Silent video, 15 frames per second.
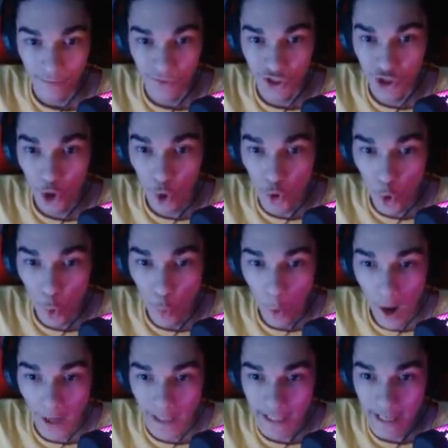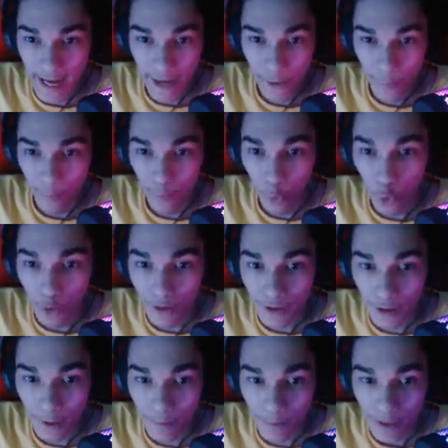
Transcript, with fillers: Don't know why he had to board it up.